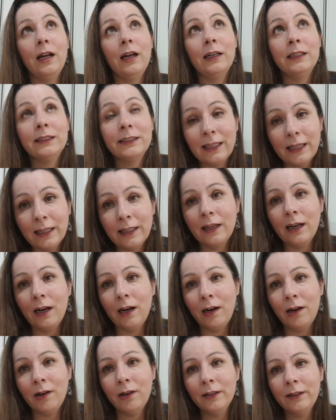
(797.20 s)
I'd say
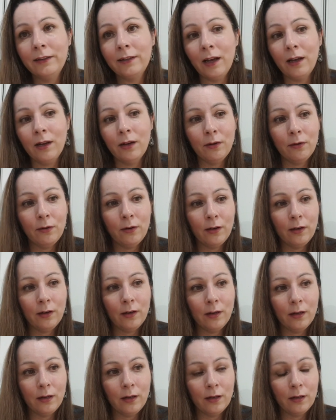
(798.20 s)
I don't
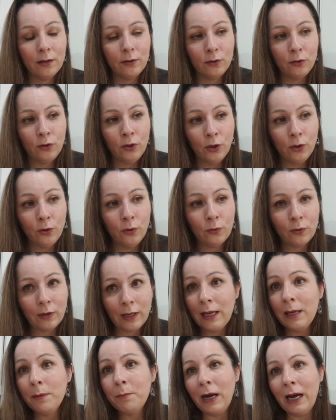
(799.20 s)
use
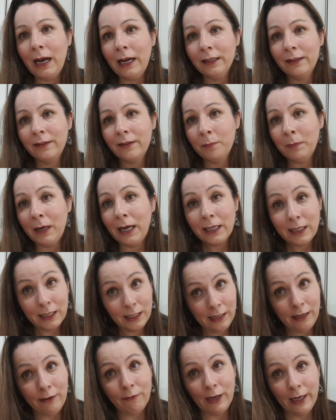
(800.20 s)
eBay to make a
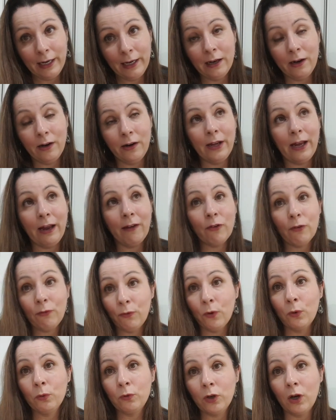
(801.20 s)
living. I have a
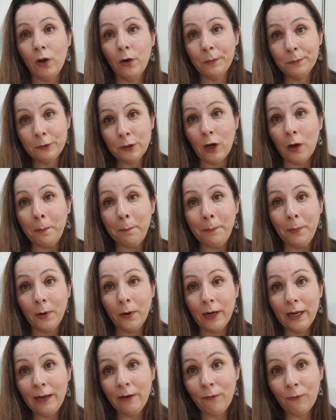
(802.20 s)
full-time job,
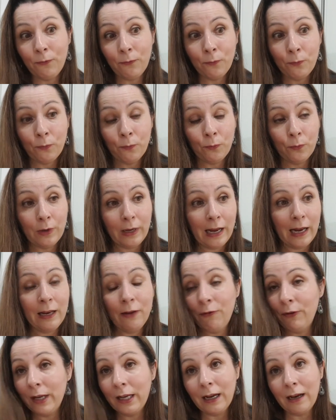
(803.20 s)
but if
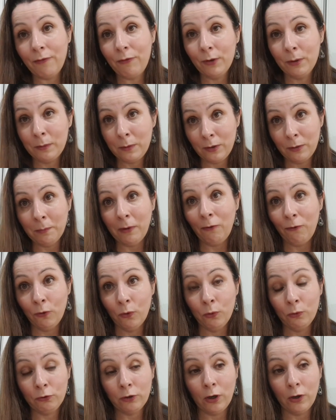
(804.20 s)
anything happened to my
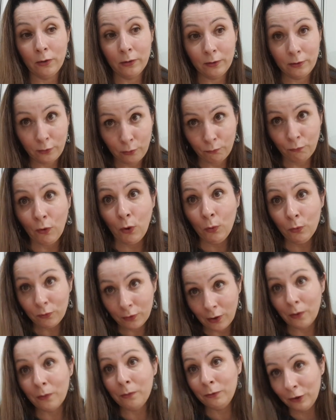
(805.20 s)

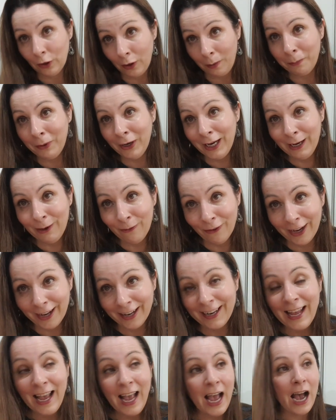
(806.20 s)
full-time job,
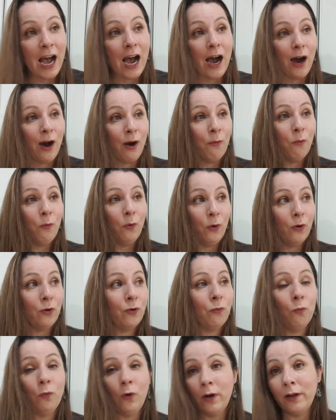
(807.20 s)
even, I
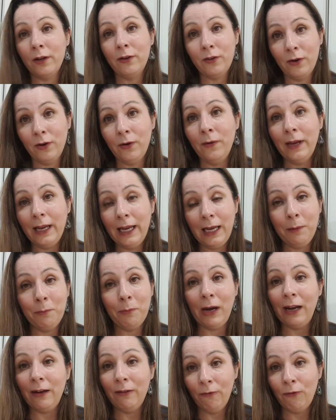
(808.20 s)
would want to do
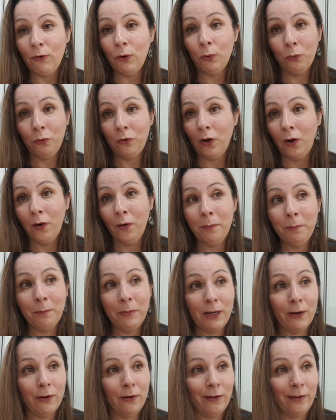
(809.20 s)
eBay full-time
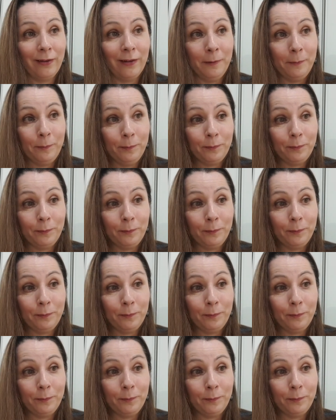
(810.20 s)
because